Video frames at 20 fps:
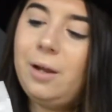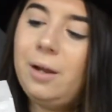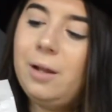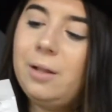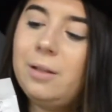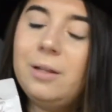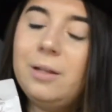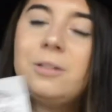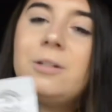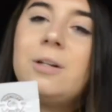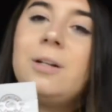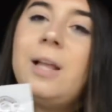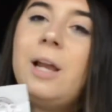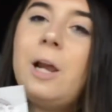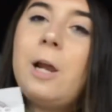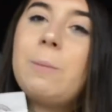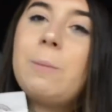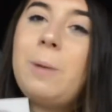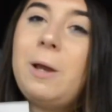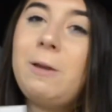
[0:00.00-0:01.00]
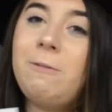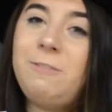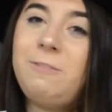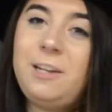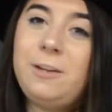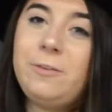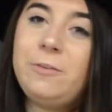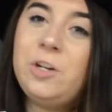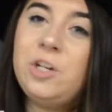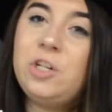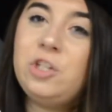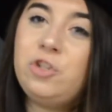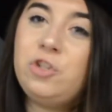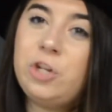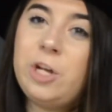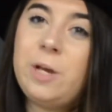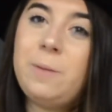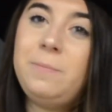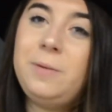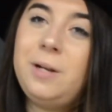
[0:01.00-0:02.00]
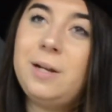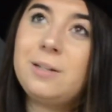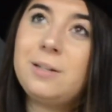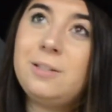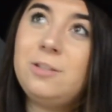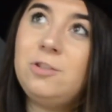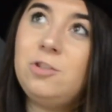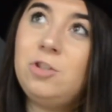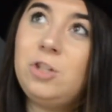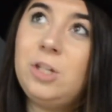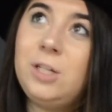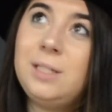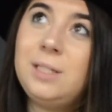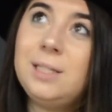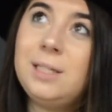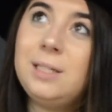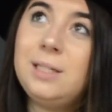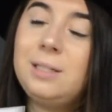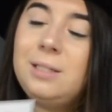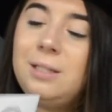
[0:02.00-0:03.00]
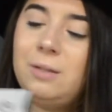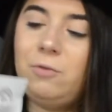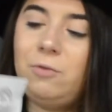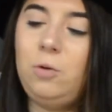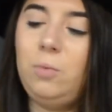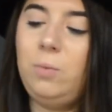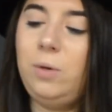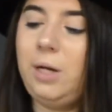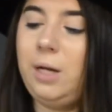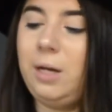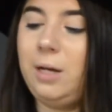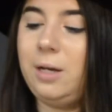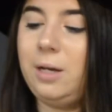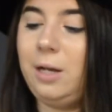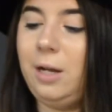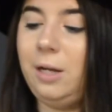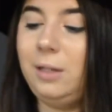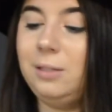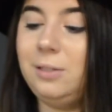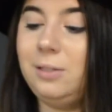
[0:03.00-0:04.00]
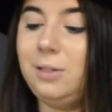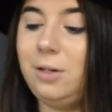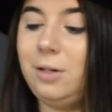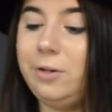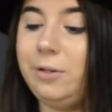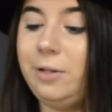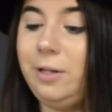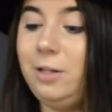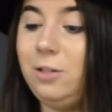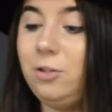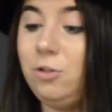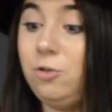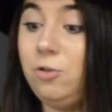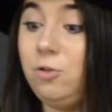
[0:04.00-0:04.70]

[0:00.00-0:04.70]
These are like my favorite chip next to Cheez-Its, if you want to consider these